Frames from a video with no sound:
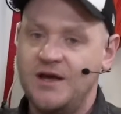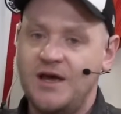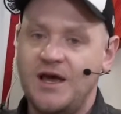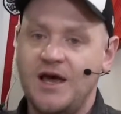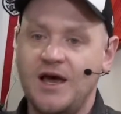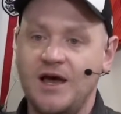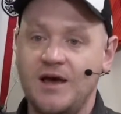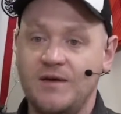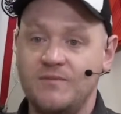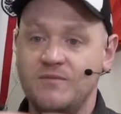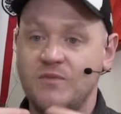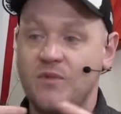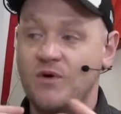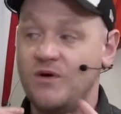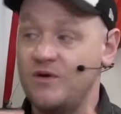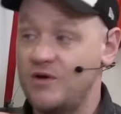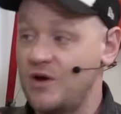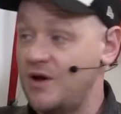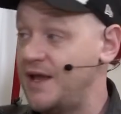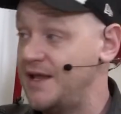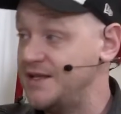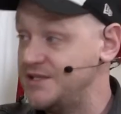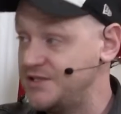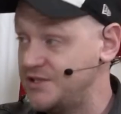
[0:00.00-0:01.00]
Um,
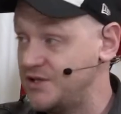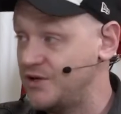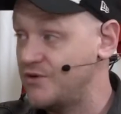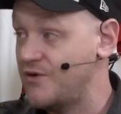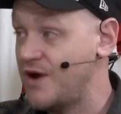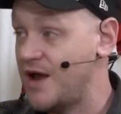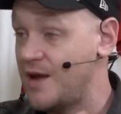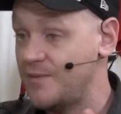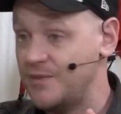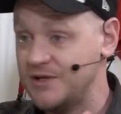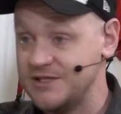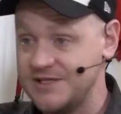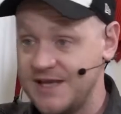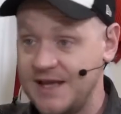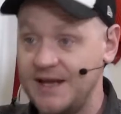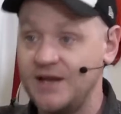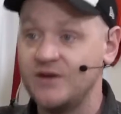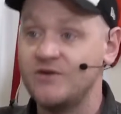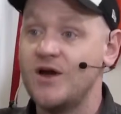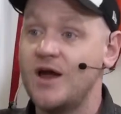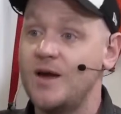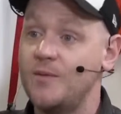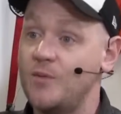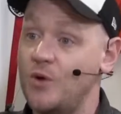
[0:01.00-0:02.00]
Instagram and
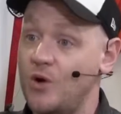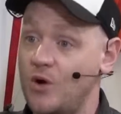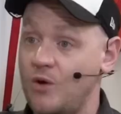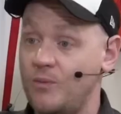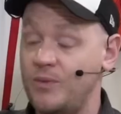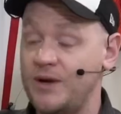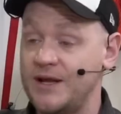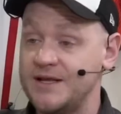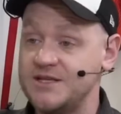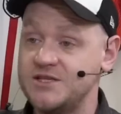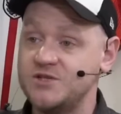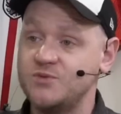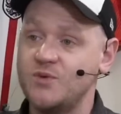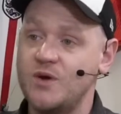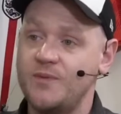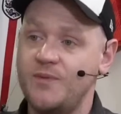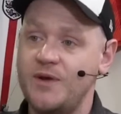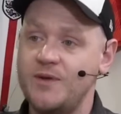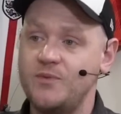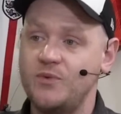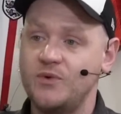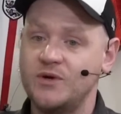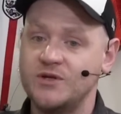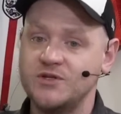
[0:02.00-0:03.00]
Telegram are places where
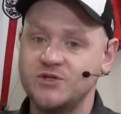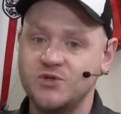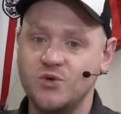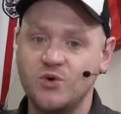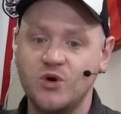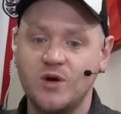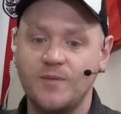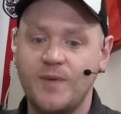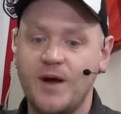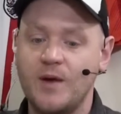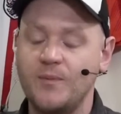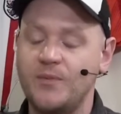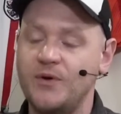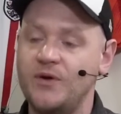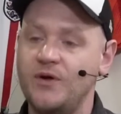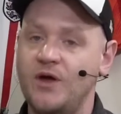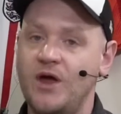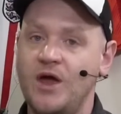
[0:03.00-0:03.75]
people can talk about, but